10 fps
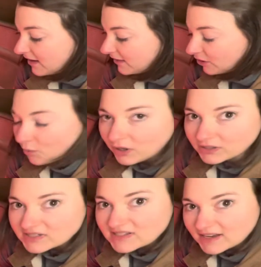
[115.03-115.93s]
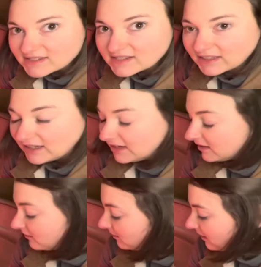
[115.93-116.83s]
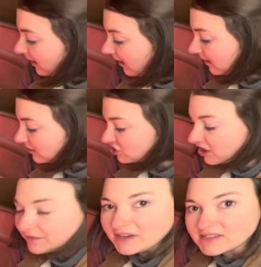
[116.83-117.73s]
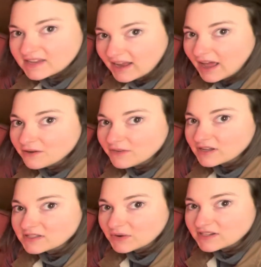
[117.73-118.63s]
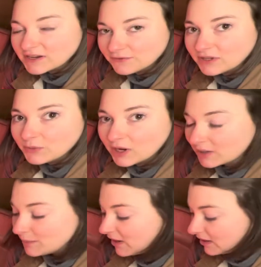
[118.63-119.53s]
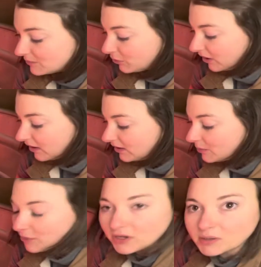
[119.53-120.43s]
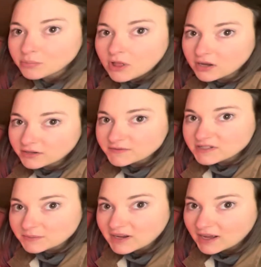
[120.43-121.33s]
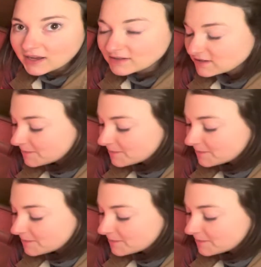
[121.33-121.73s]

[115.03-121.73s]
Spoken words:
their water stays clean and the shavings stay out of it. So I definitely recommend putting it up on a block of some kind